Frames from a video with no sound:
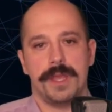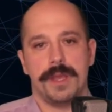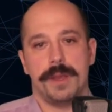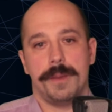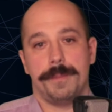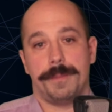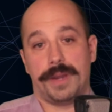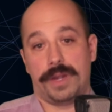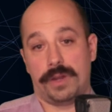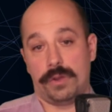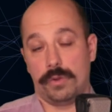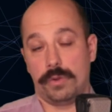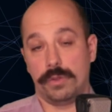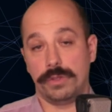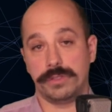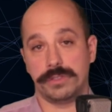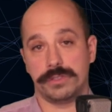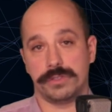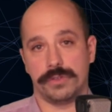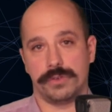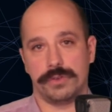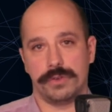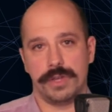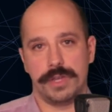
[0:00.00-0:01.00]
but
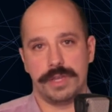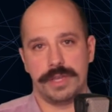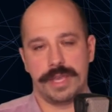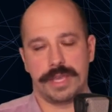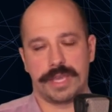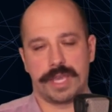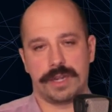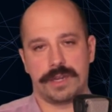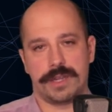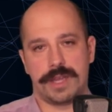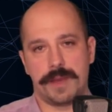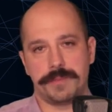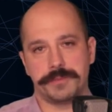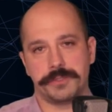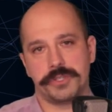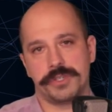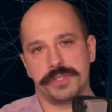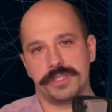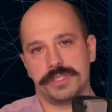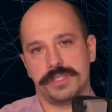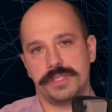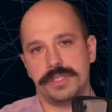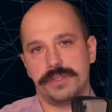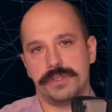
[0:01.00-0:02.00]
also it can capture a
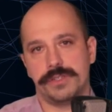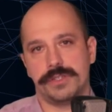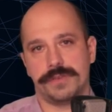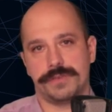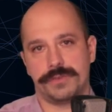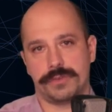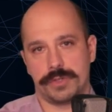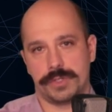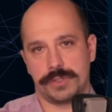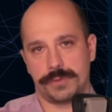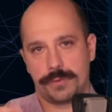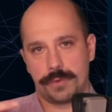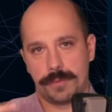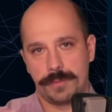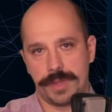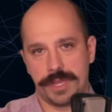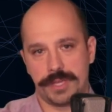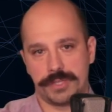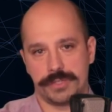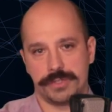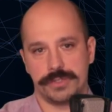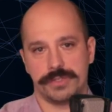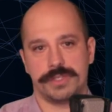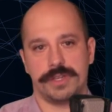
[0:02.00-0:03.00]
series of
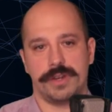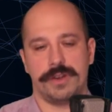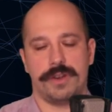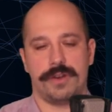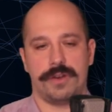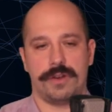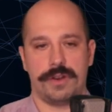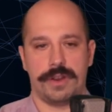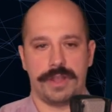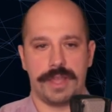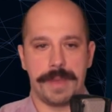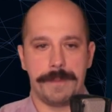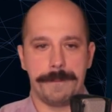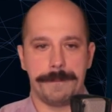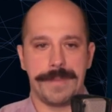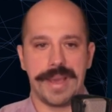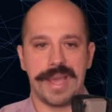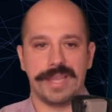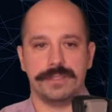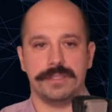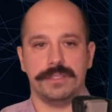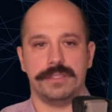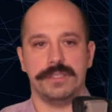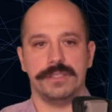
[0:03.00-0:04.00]
transformations that are
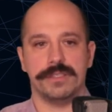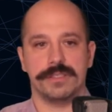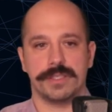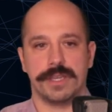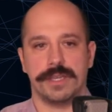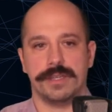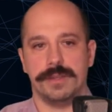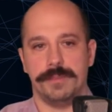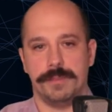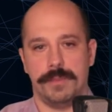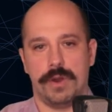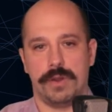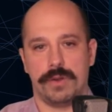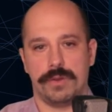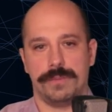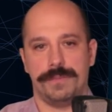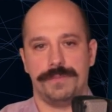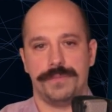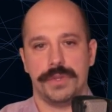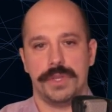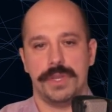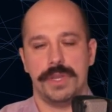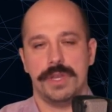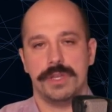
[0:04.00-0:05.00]
embedded inside the model.
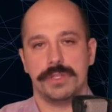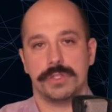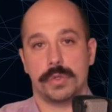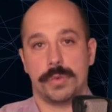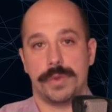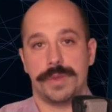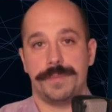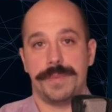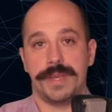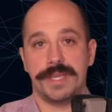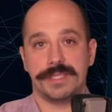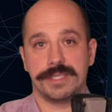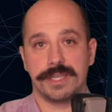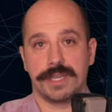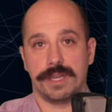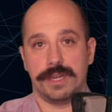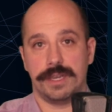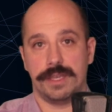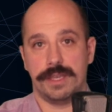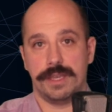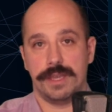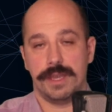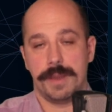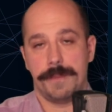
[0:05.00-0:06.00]
So we
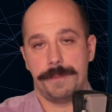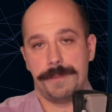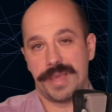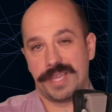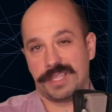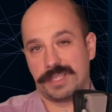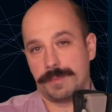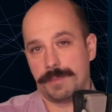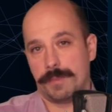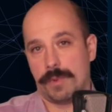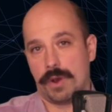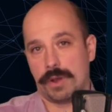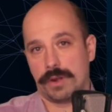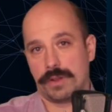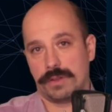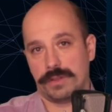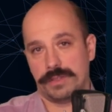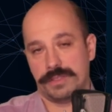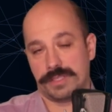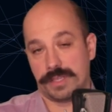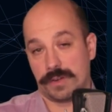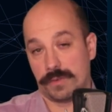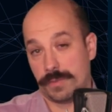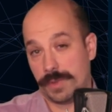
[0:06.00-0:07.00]
basically make the model,
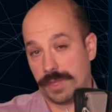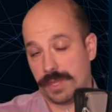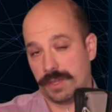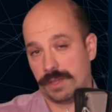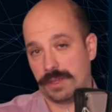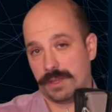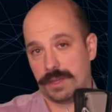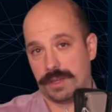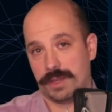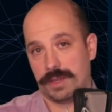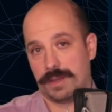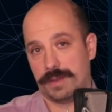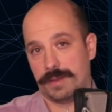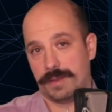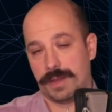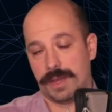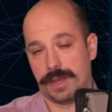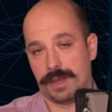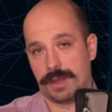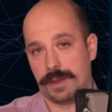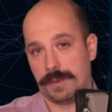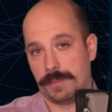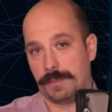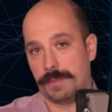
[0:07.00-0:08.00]
instead of being
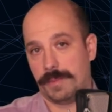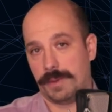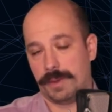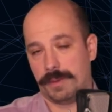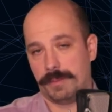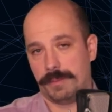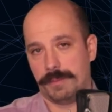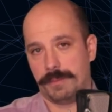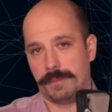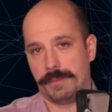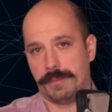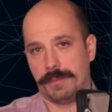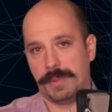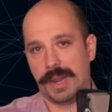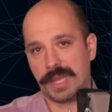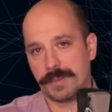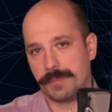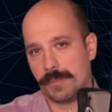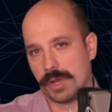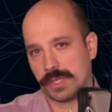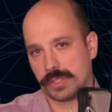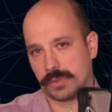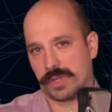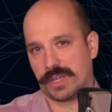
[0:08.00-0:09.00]
a black
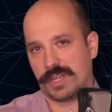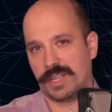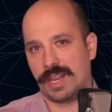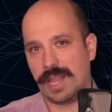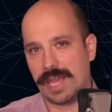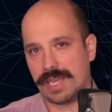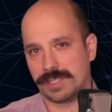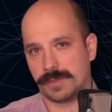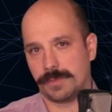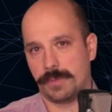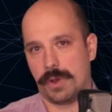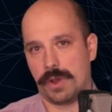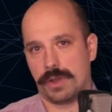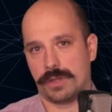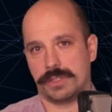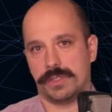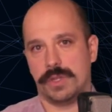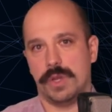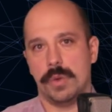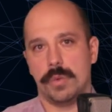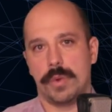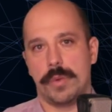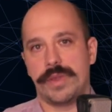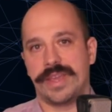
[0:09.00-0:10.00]
box or a glass box,
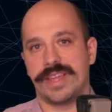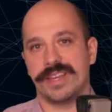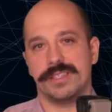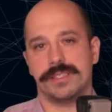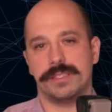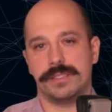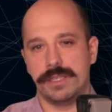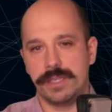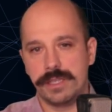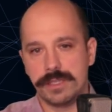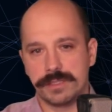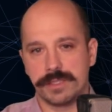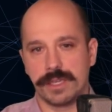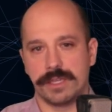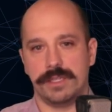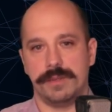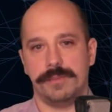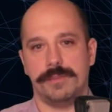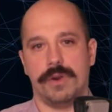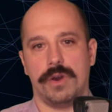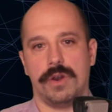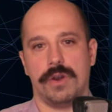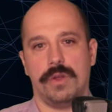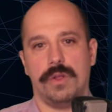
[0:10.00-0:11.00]
where we can see inside the
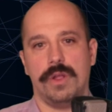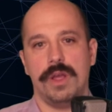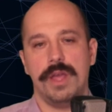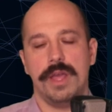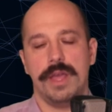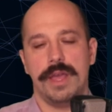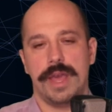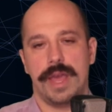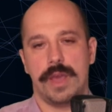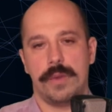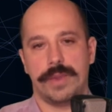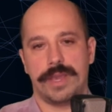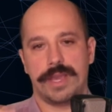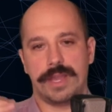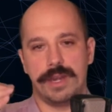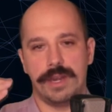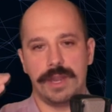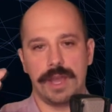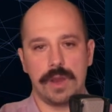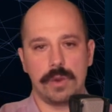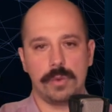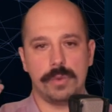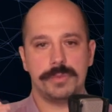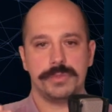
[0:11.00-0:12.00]
model, and we can
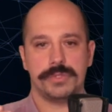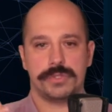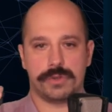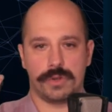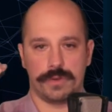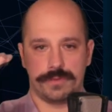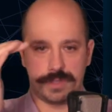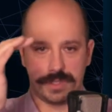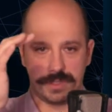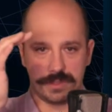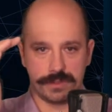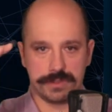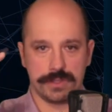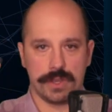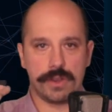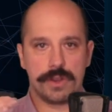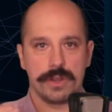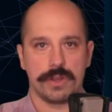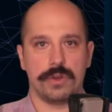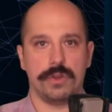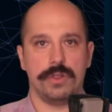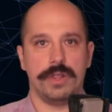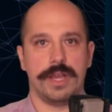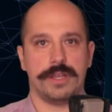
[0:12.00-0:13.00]
now observe the entire
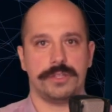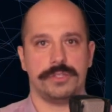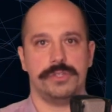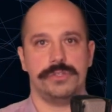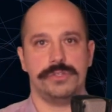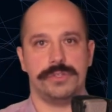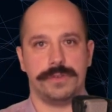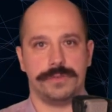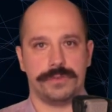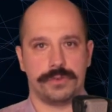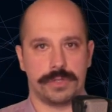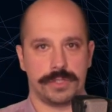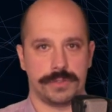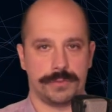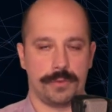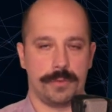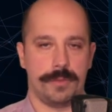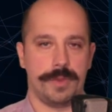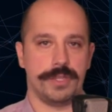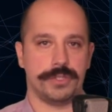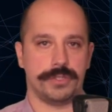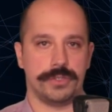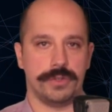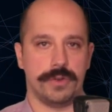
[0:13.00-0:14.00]
collections of
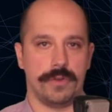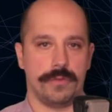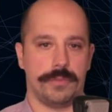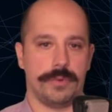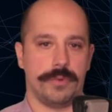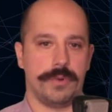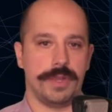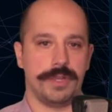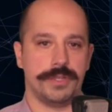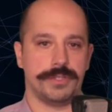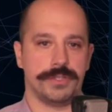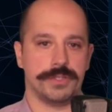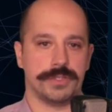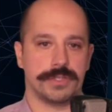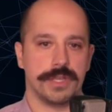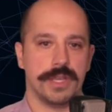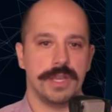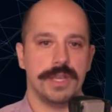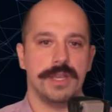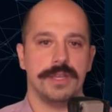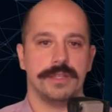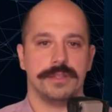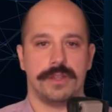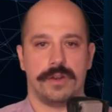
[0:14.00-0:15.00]
transformation operations
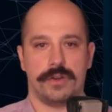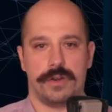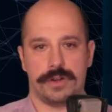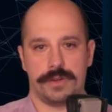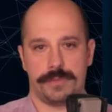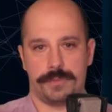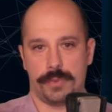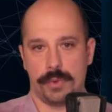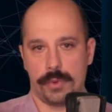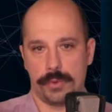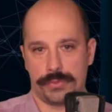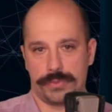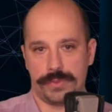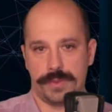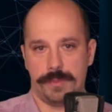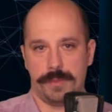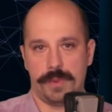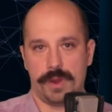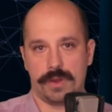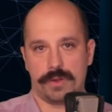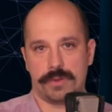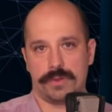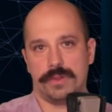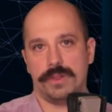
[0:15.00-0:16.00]
that are both the
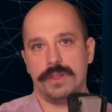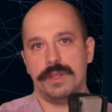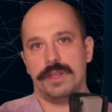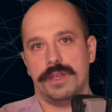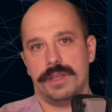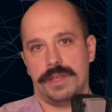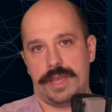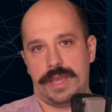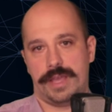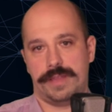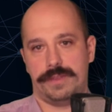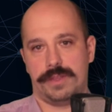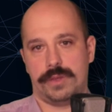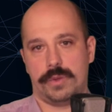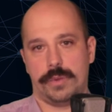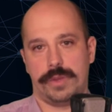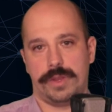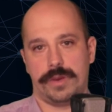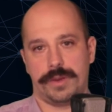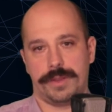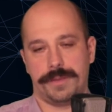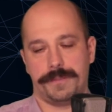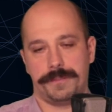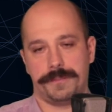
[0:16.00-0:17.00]
model and the
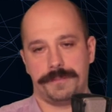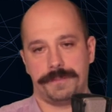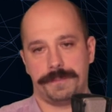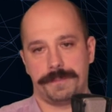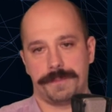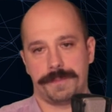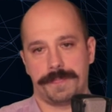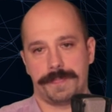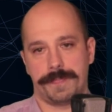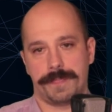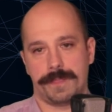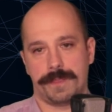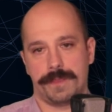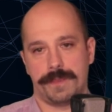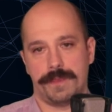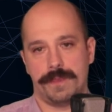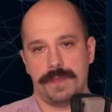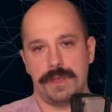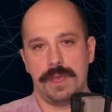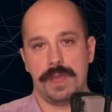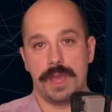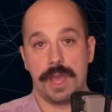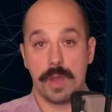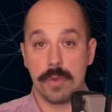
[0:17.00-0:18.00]
query.
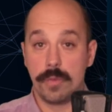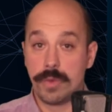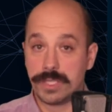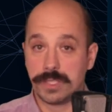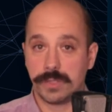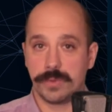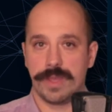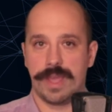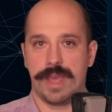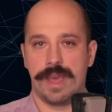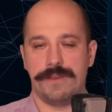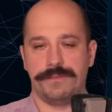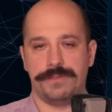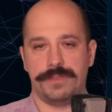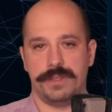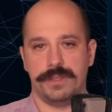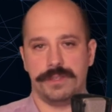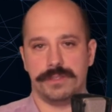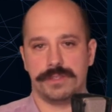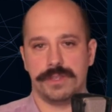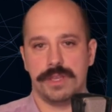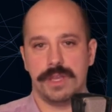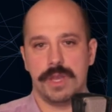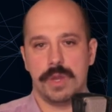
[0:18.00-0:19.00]
And once we have
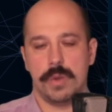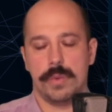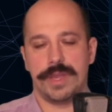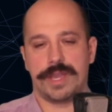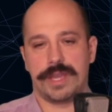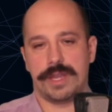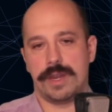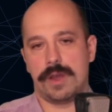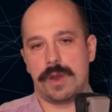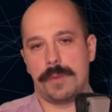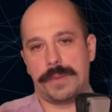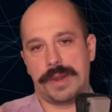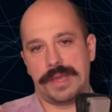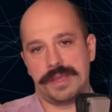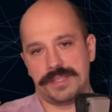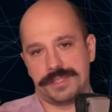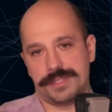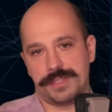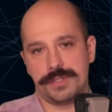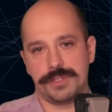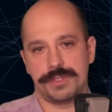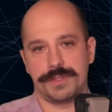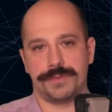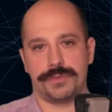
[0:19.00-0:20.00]
this, we can now apply a
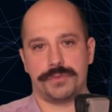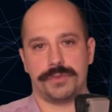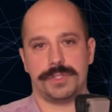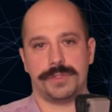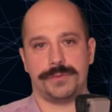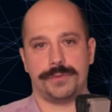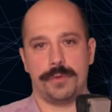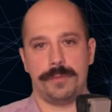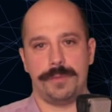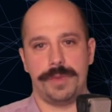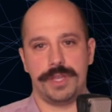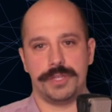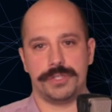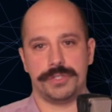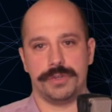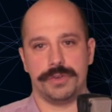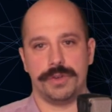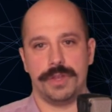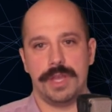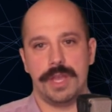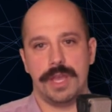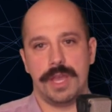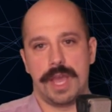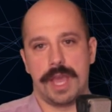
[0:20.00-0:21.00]
series of transformation
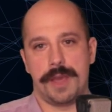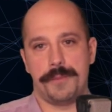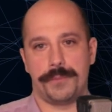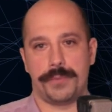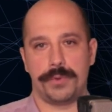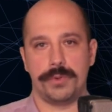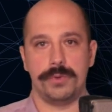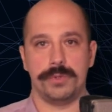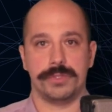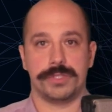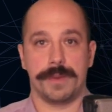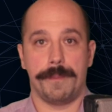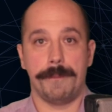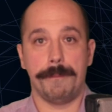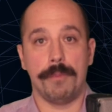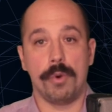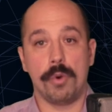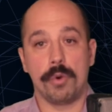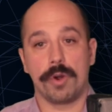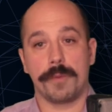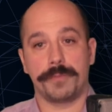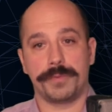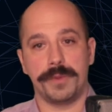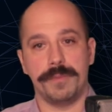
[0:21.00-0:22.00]
and produce a
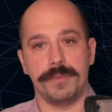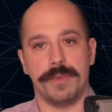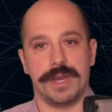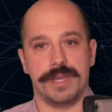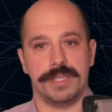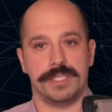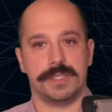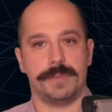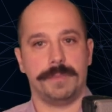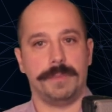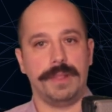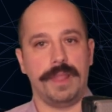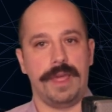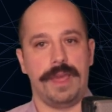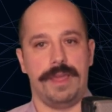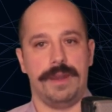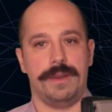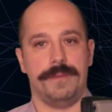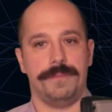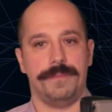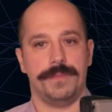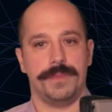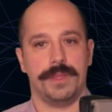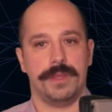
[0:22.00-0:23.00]
more optimized
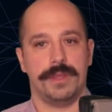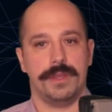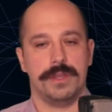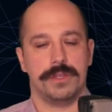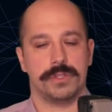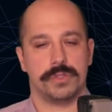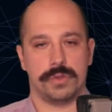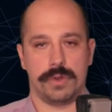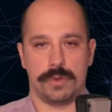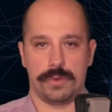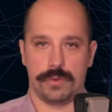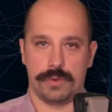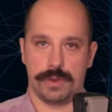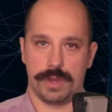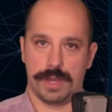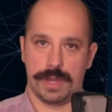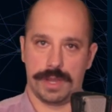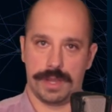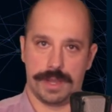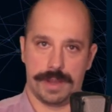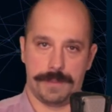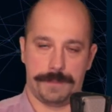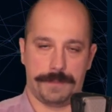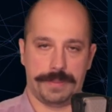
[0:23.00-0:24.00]
plan. So
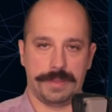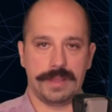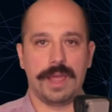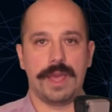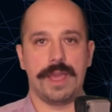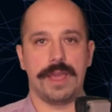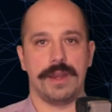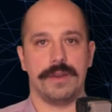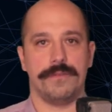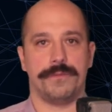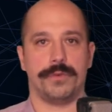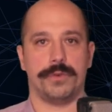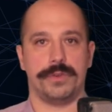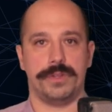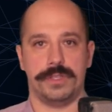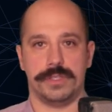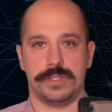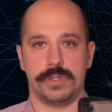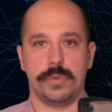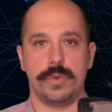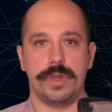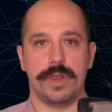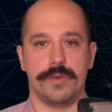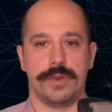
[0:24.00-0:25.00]
a plan for this
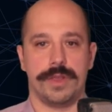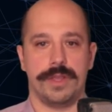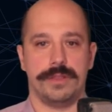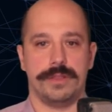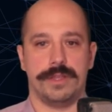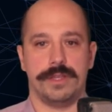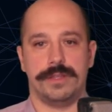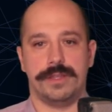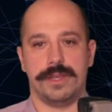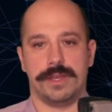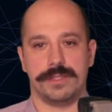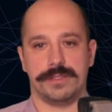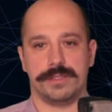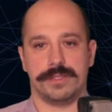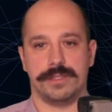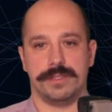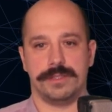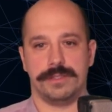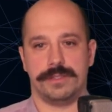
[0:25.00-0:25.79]
query that does